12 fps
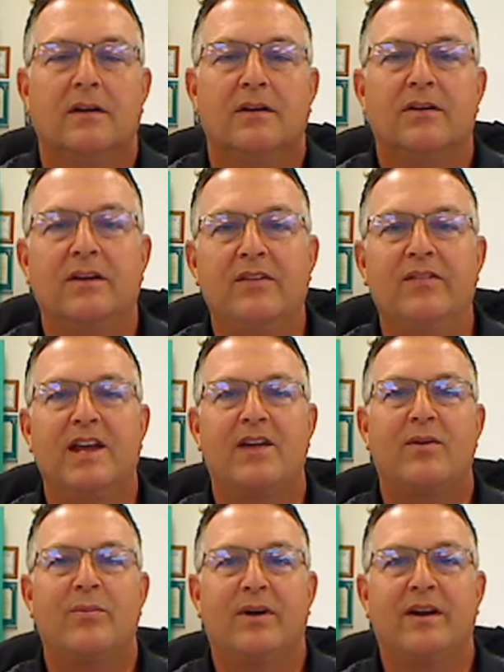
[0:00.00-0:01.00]
Good evening,
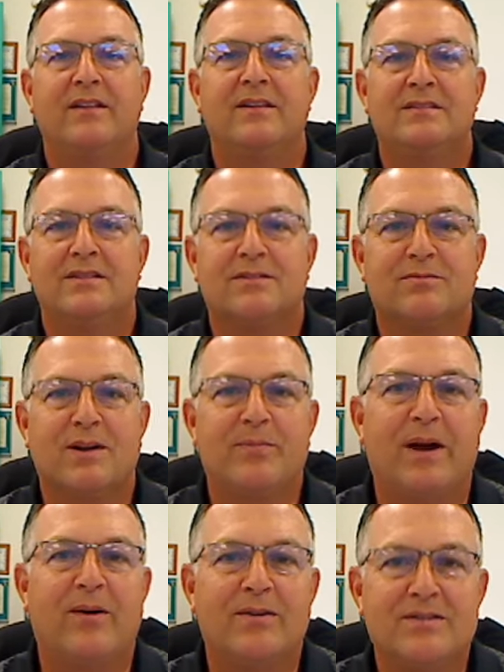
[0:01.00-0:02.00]
everybody. This is Rick
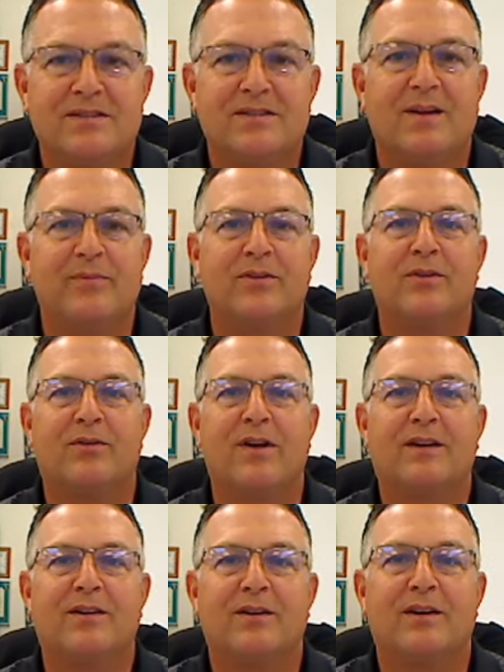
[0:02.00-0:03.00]
Bowrosen. I'm the
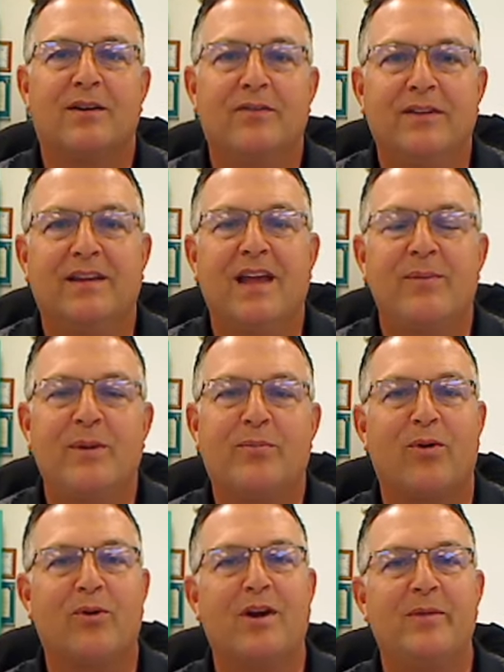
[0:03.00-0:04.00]
director of the gaming
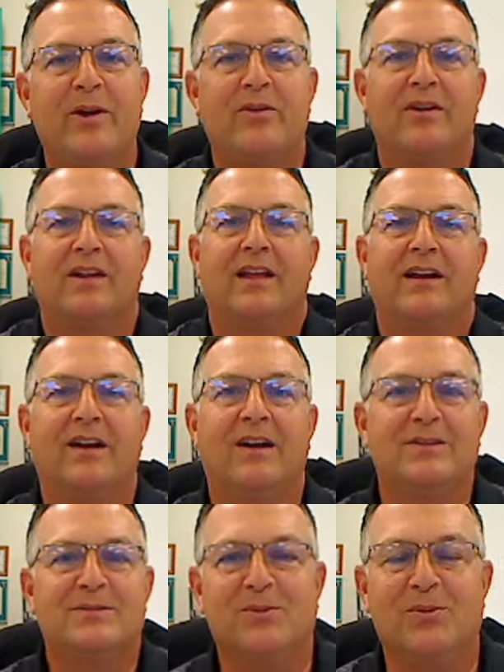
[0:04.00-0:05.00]
program here at Atlantic
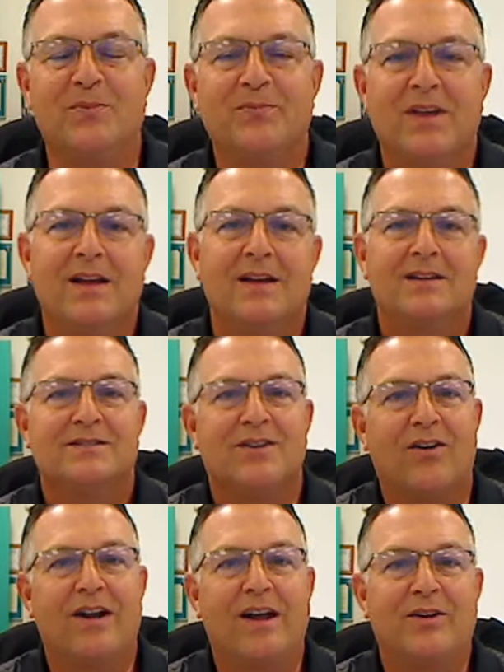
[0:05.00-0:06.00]
High School.
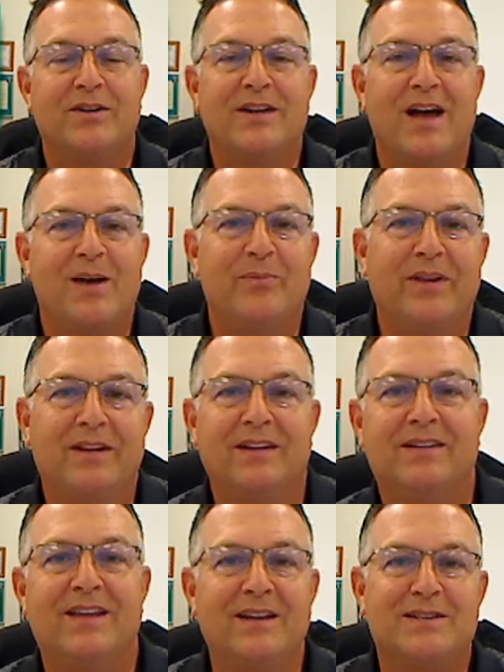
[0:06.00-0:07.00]
Sorry I could not be in
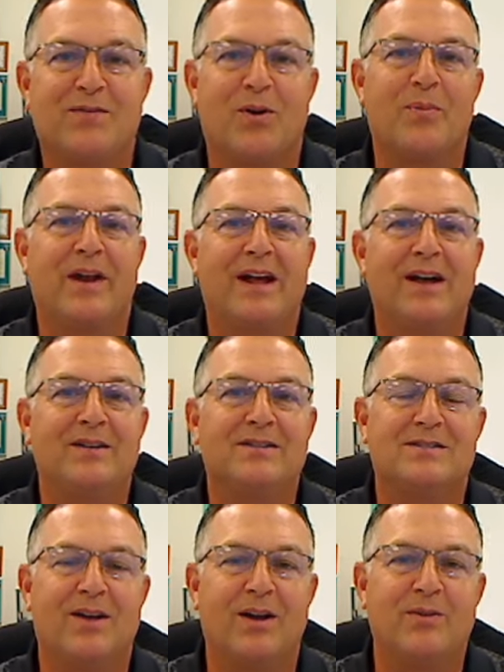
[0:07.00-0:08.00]
attendance for open
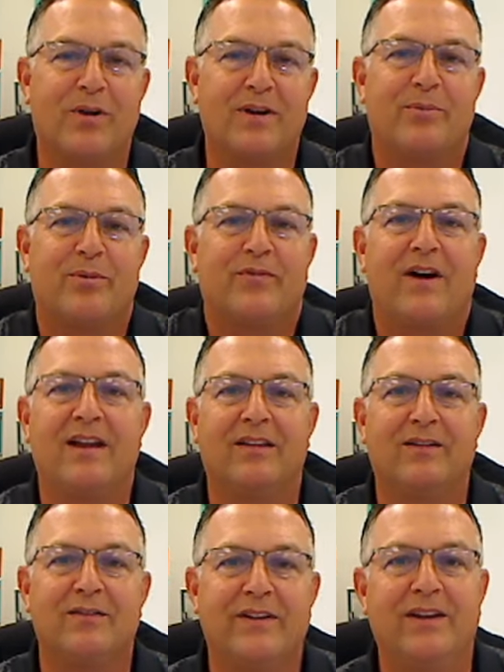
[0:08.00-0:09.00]
house, so I wanted to provide a
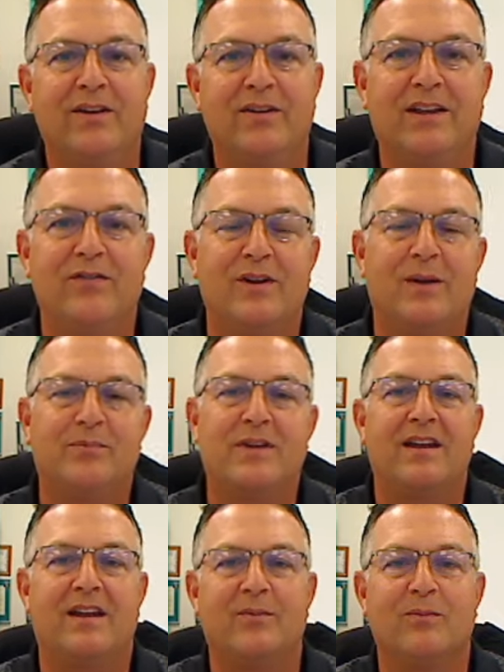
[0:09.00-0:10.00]
little video to give you an
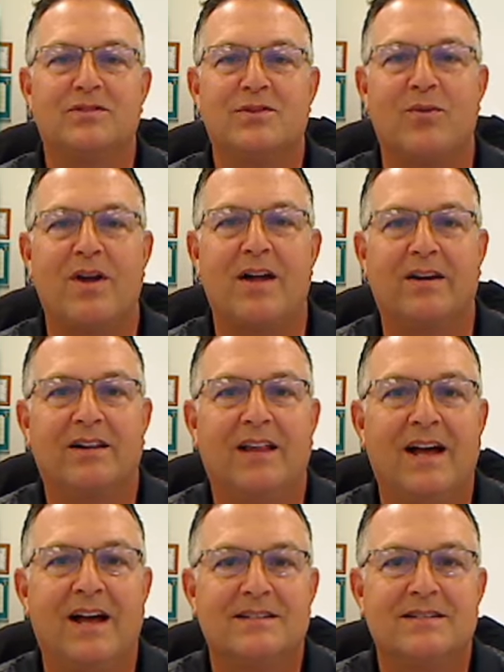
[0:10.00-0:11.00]
update on what's going on in
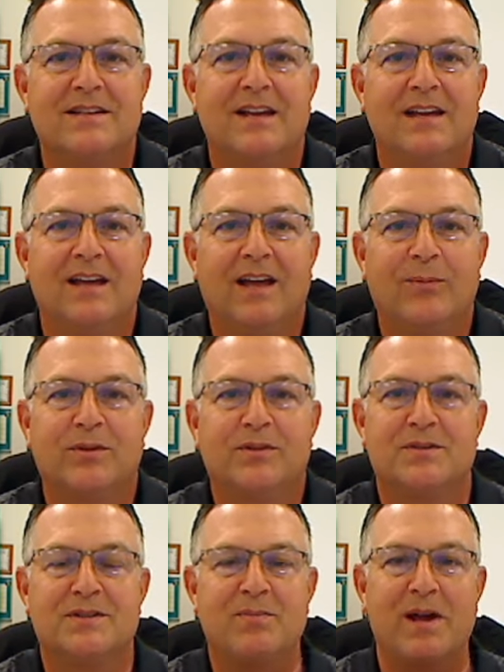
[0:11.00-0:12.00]
class and what
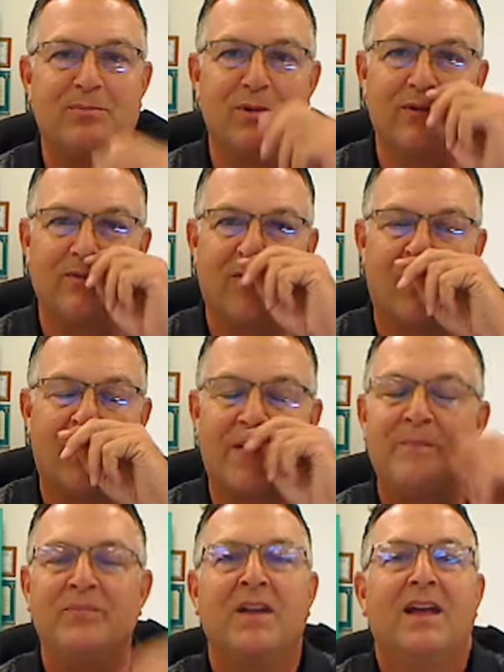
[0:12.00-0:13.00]
to expect moving
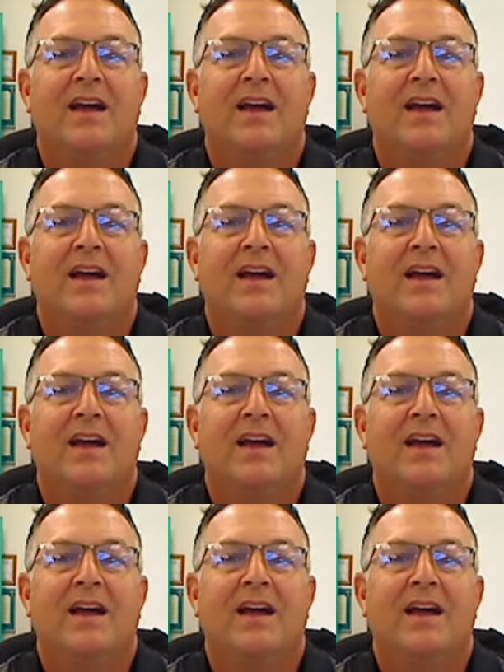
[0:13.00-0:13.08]
forward.